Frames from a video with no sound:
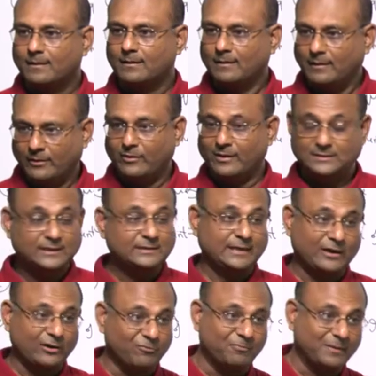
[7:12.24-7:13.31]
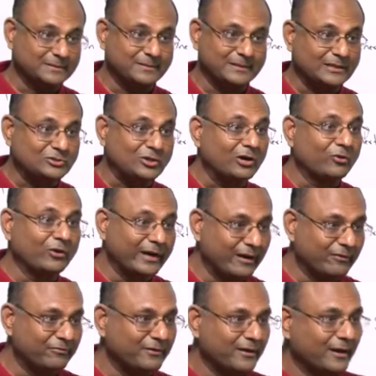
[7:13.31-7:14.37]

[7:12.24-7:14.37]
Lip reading: You can say center of mass, but that's not good enough.